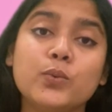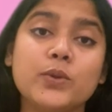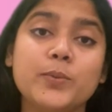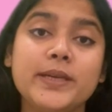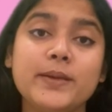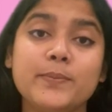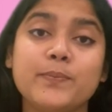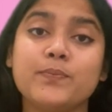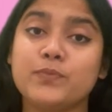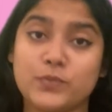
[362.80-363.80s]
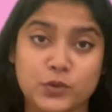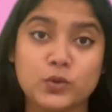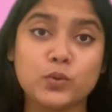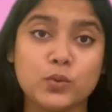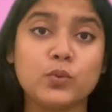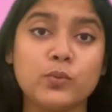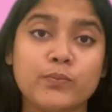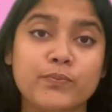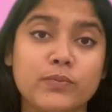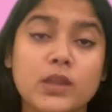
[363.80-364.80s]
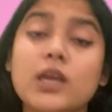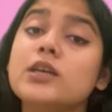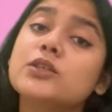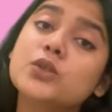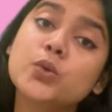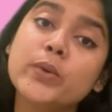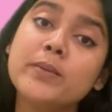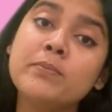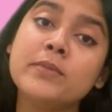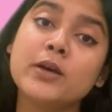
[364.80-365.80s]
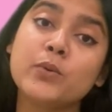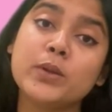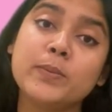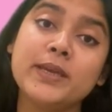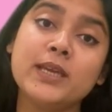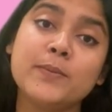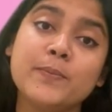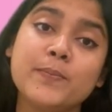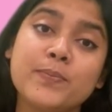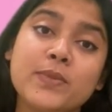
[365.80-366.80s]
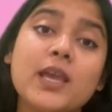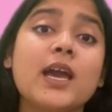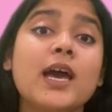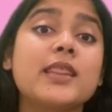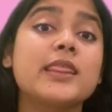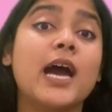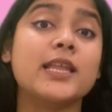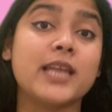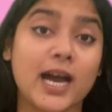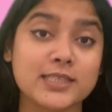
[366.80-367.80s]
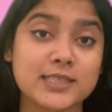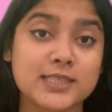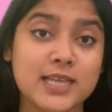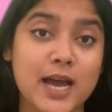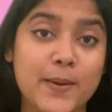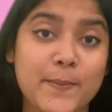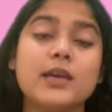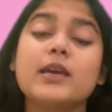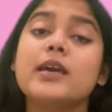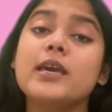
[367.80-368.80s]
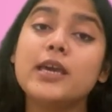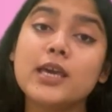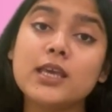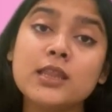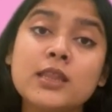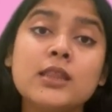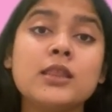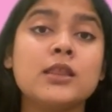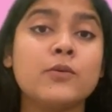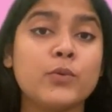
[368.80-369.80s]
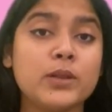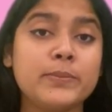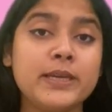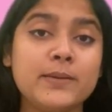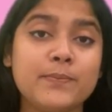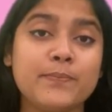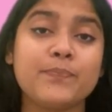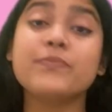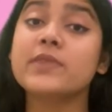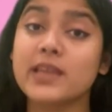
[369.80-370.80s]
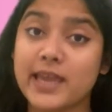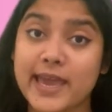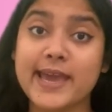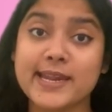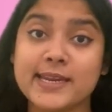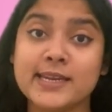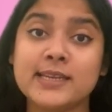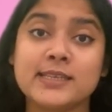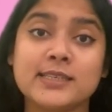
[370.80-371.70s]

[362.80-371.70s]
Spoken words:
will be tú. Swim will be nadas. In will be en.